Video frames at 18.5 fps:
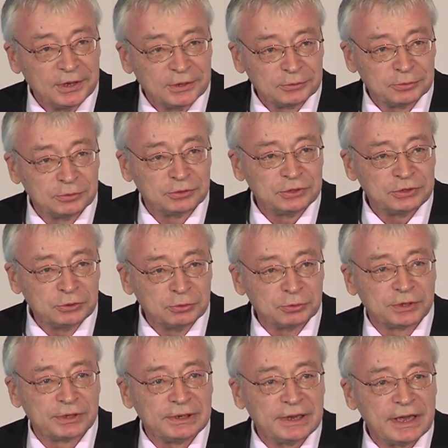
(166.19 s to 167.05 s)
to
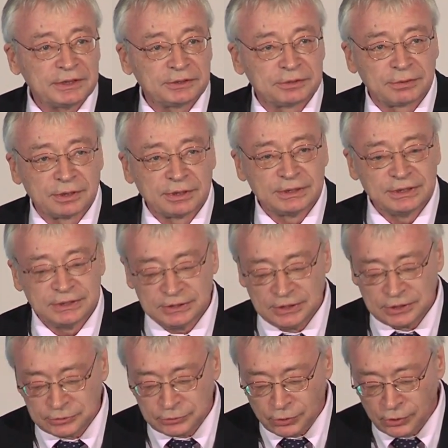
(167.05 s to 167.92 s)
unilaterally
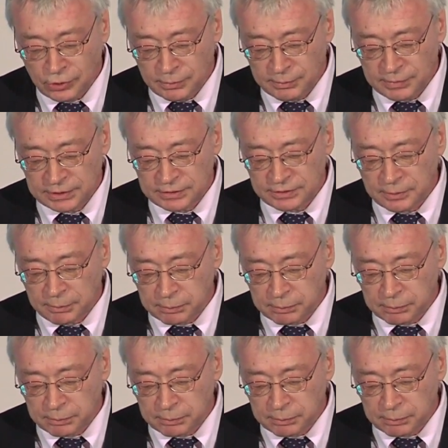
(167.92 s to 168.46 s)
determine the